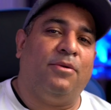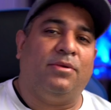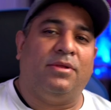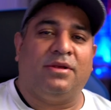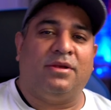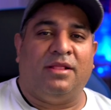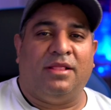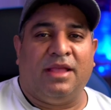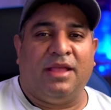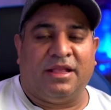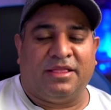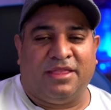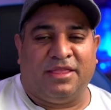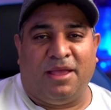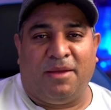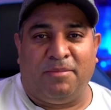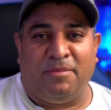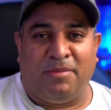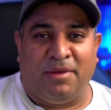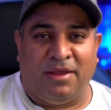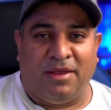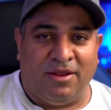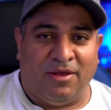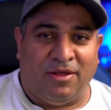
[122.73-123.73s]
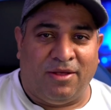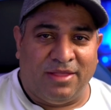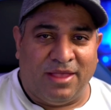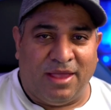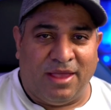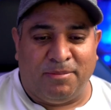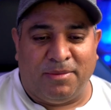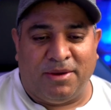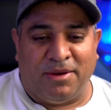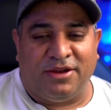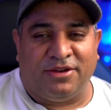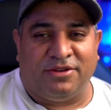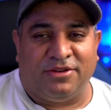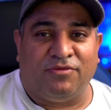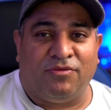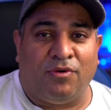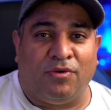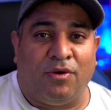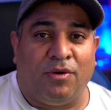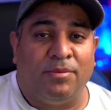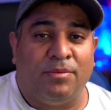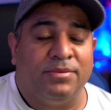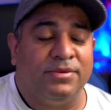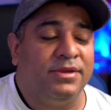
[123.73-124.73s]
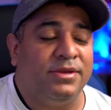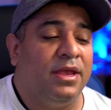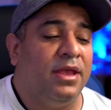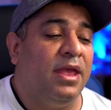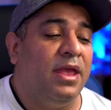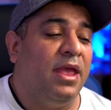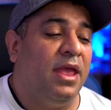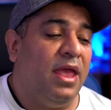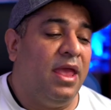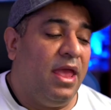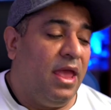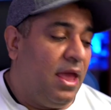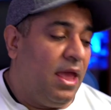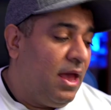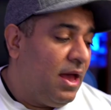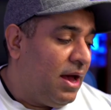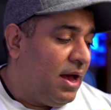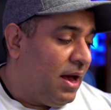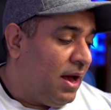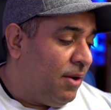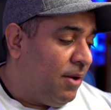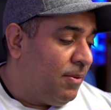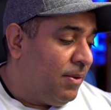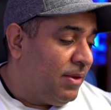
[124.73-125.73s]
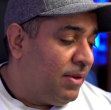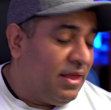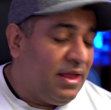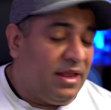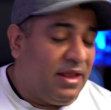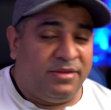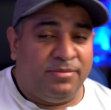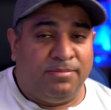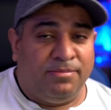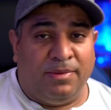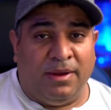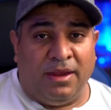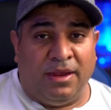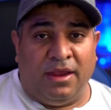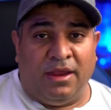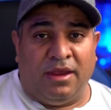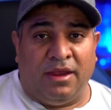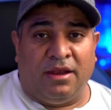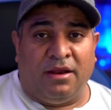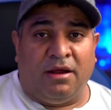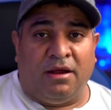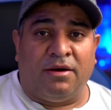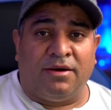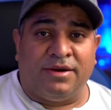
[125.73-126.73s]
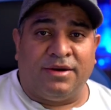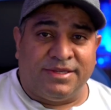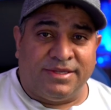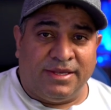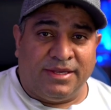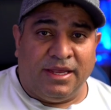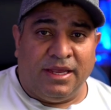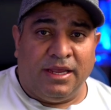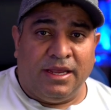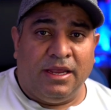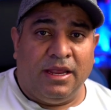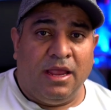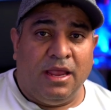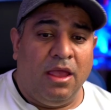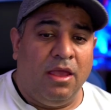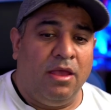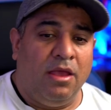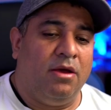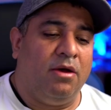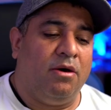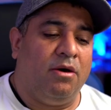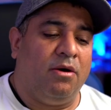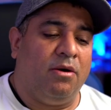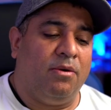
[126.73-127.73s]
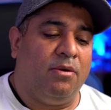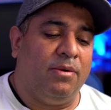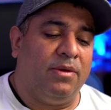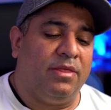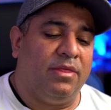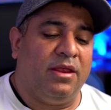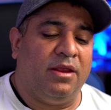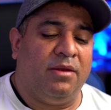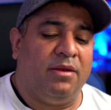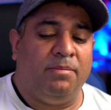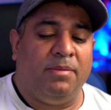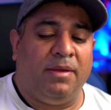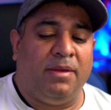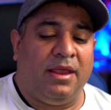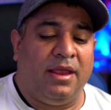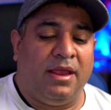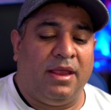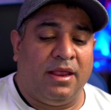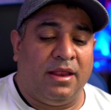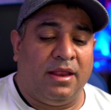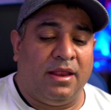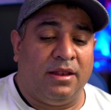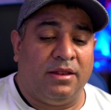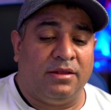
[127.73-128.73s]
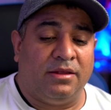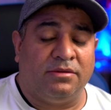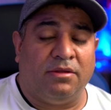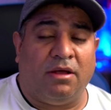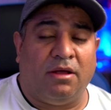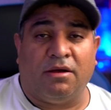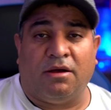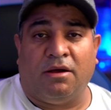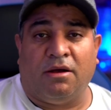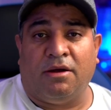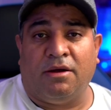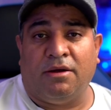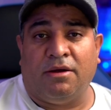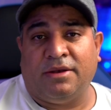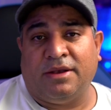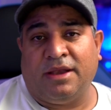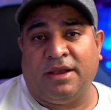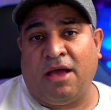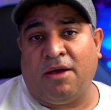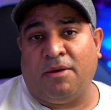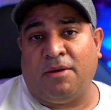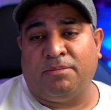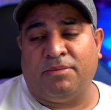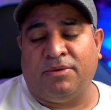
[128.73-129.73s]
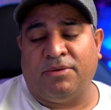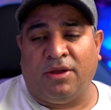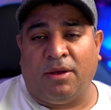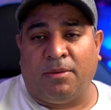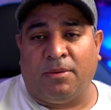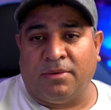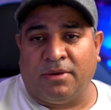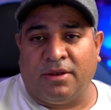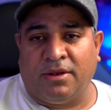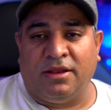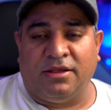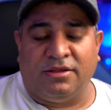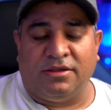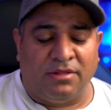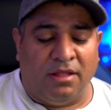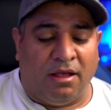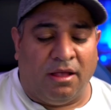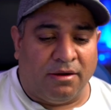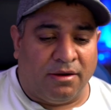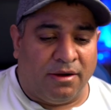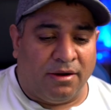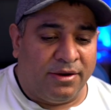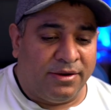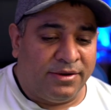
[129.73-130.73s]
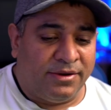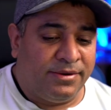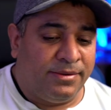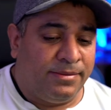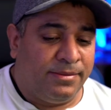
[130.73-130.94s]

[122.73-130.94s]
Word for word: collect them in all their miniature forms, uh, whether it's be in RC or whether it be in slot car, now predominantly slot cars.